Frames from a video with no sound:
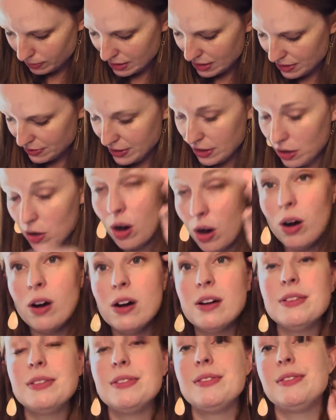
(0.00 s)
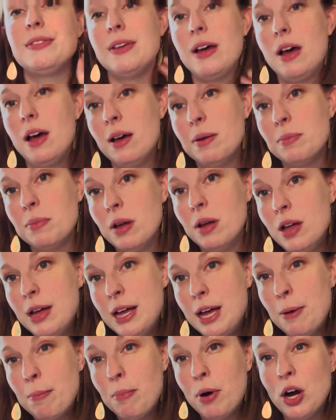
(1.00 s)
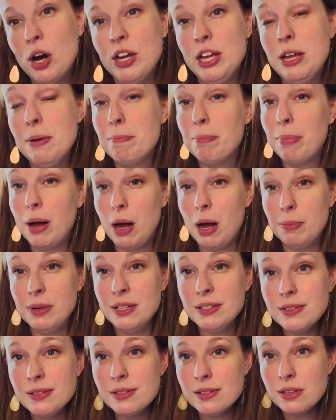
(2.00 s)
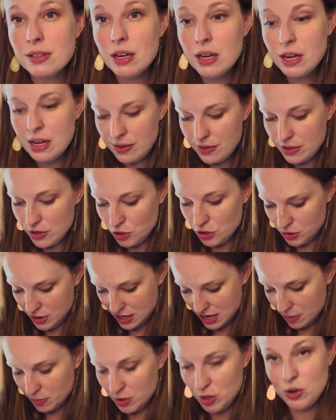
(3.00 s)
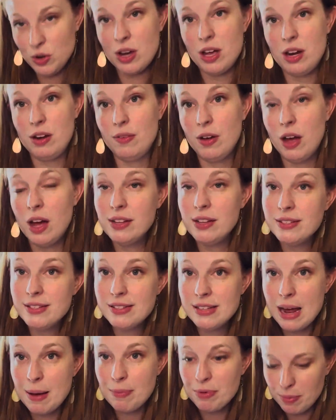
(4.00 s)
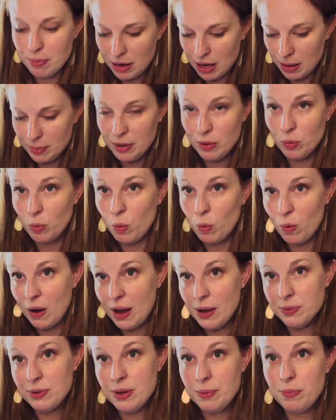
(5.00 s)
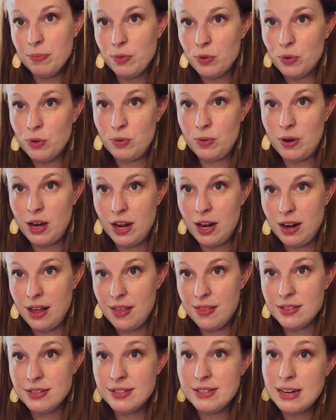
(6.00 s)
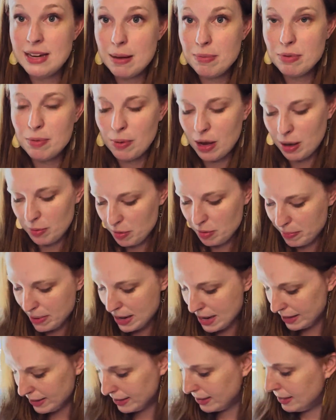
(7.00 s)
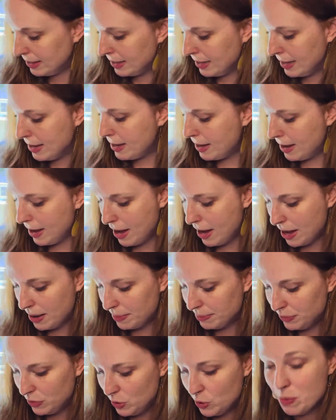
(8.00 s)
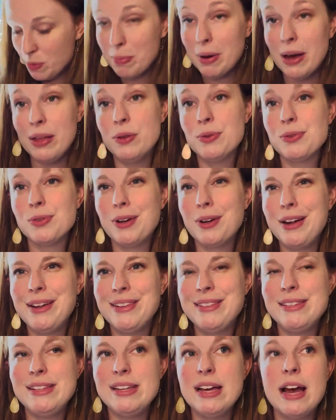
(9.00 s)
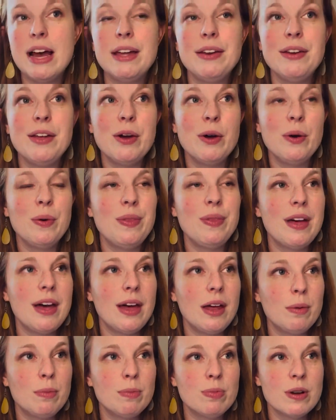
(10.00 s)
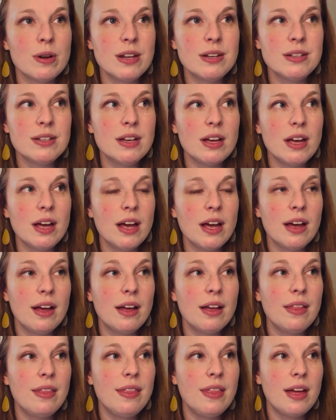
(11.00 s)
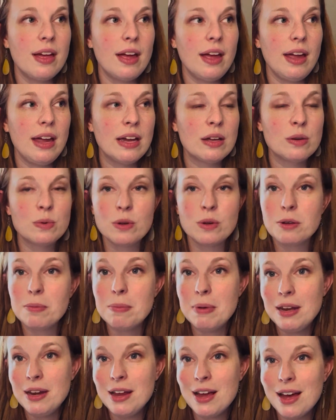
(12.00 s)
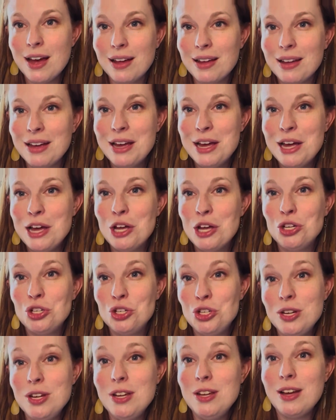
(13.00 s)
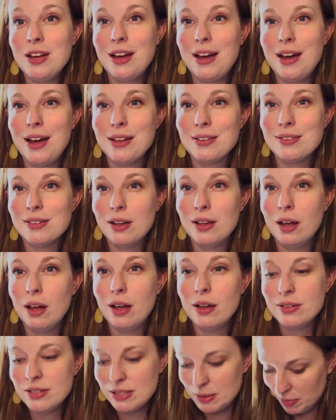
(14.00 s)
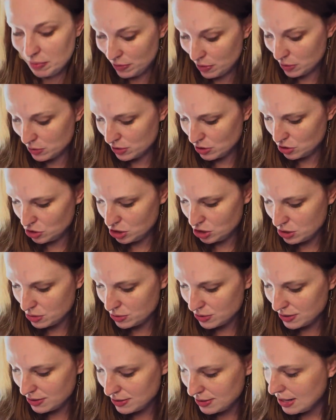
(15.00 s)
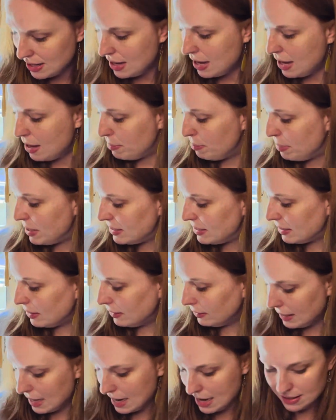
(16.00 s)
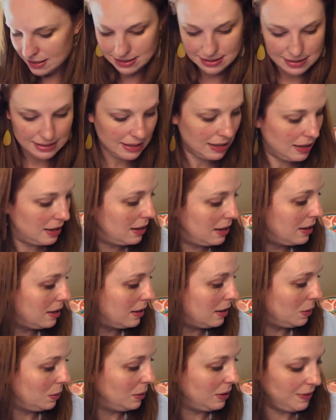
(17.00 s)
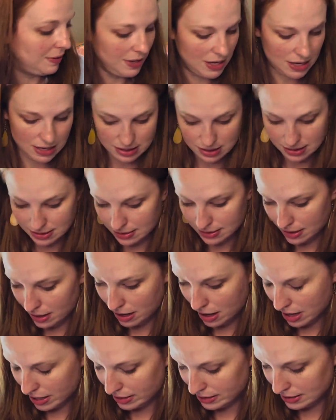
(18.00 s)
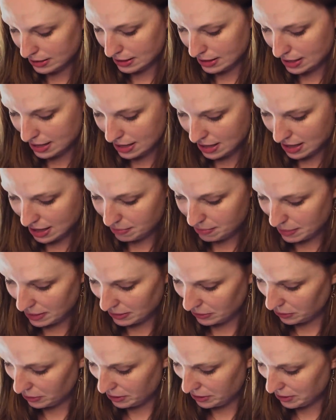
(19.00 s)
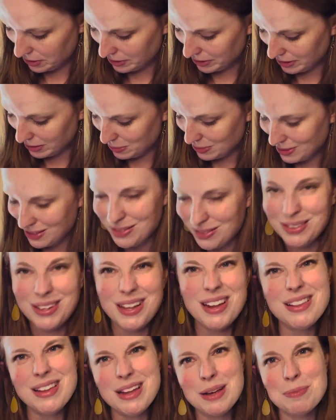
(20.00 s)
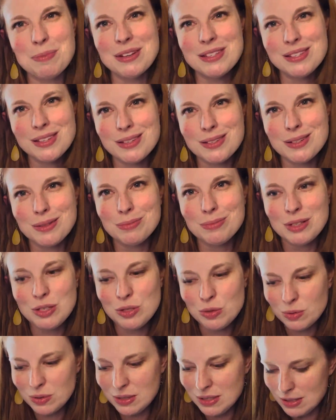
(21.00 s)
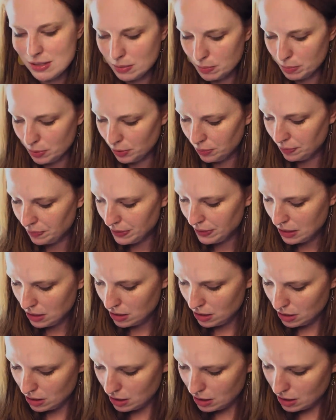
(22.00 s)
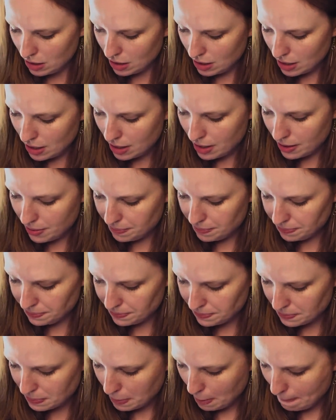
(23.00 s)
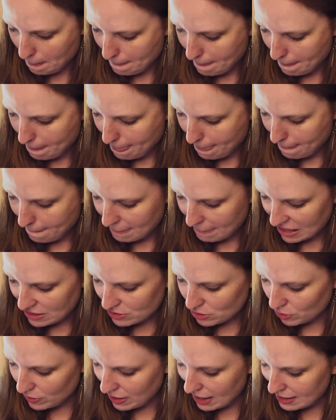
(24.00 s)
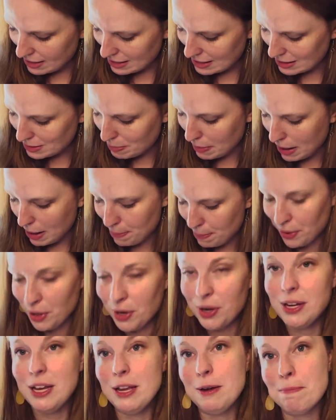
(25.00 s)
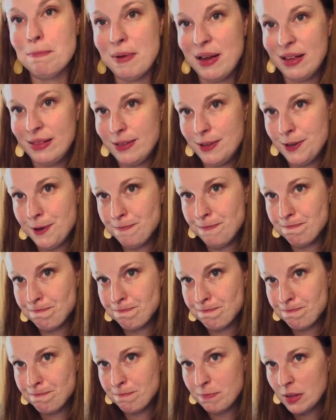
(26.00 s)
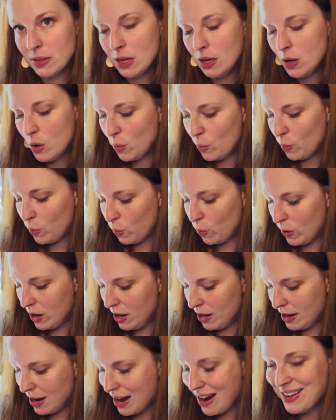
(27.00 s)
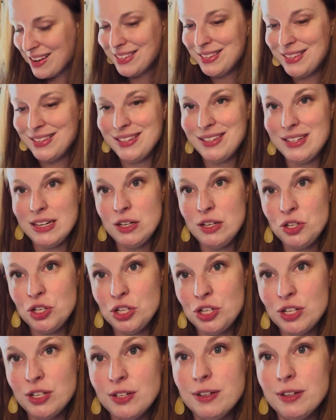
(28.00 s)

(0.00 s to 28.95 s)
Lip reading: There are some parking bobbins that you can, where you kind of unsnap the bobbin, wound up your thread, and then snap the bobbin back. You can buy those on Etsy. I know that Brenda, the Handwork Maniac, she has some of those that she uses. But alas, Olivia does not. I have my little hair clips. I like my system. It's really simple. So that is my parking method. When I stitch